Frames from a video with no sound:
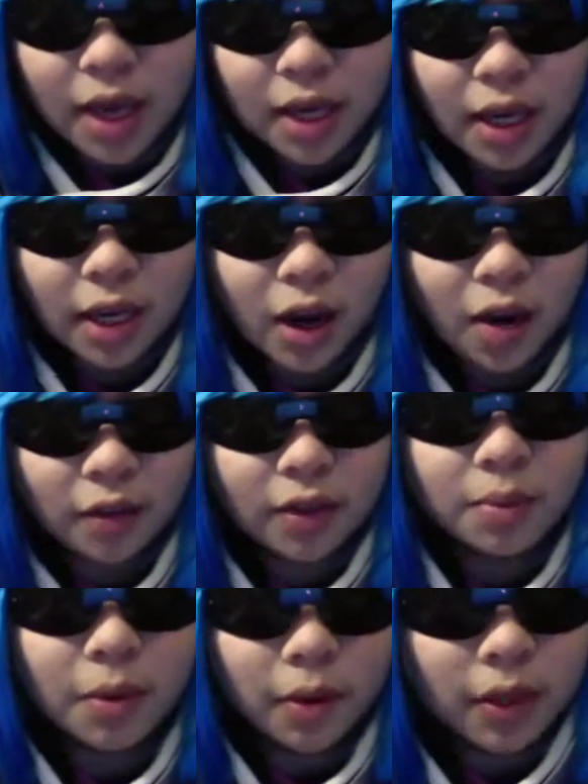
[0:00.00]
yet
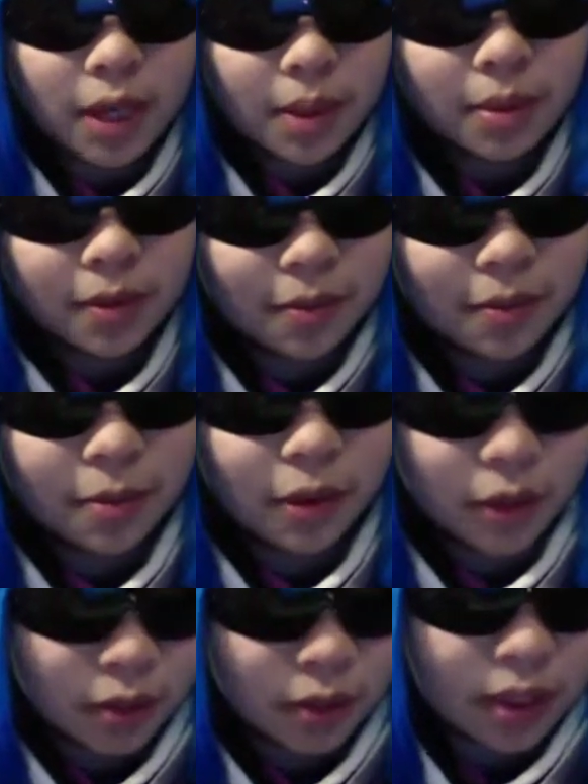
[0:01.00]
often both types of people are
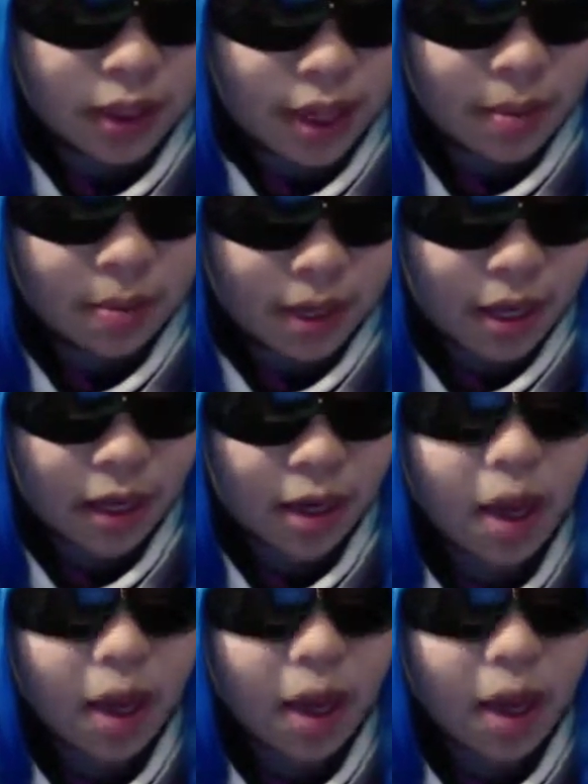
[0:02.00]
doing the same thing,